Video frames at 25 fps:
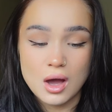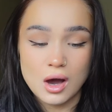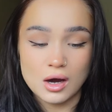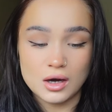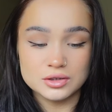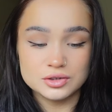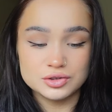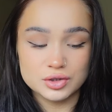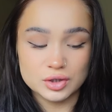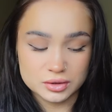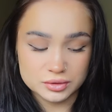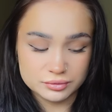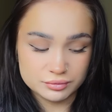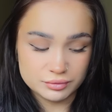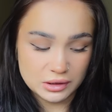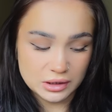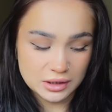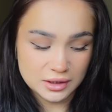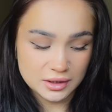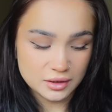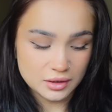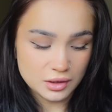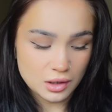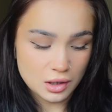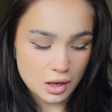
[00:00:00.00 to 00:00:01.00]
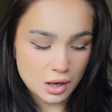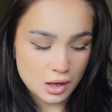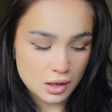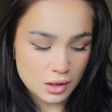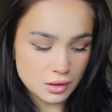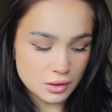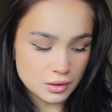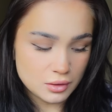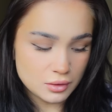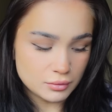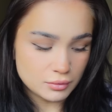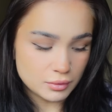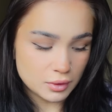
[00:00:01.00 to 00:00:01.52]
I don't really
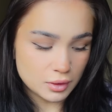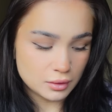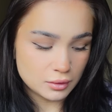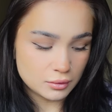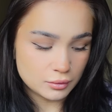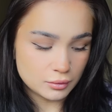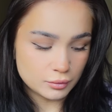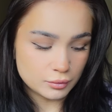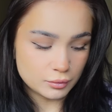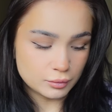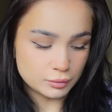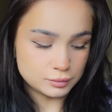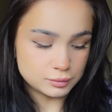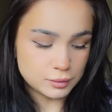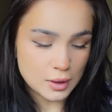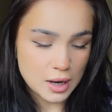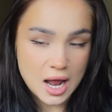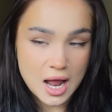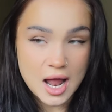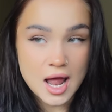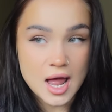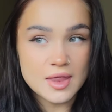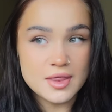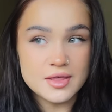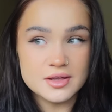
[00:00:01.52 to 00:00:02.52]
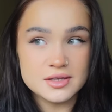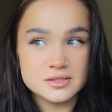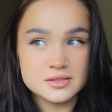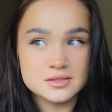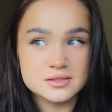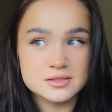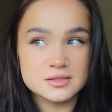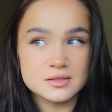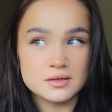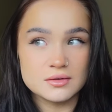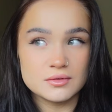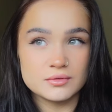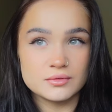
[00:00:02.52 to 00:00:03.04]
know where
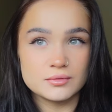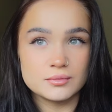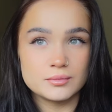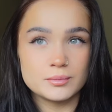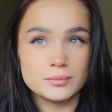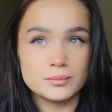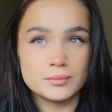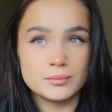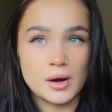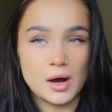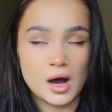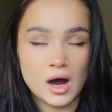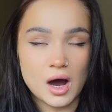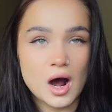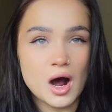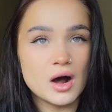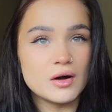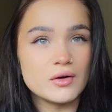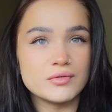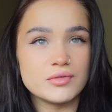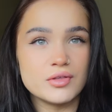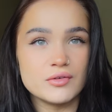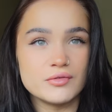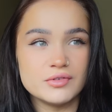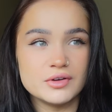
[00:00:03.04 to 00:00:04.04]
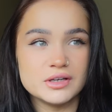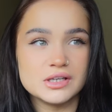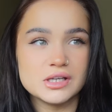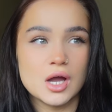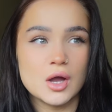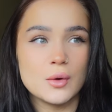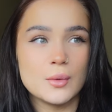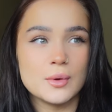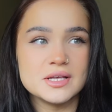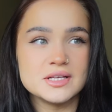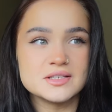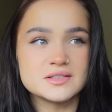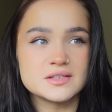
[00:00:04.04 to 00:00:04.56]
this part of the
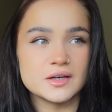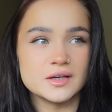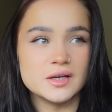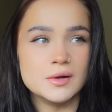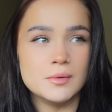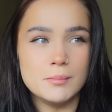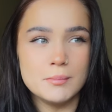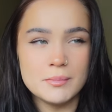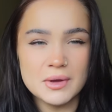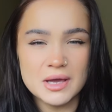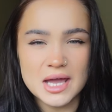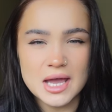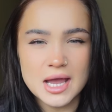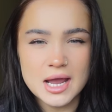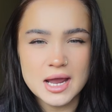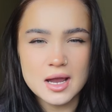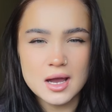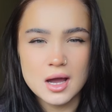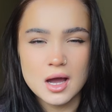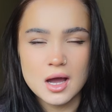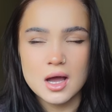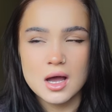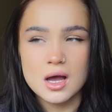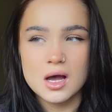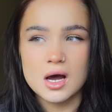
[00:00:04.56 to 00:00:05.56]
video is gonna be.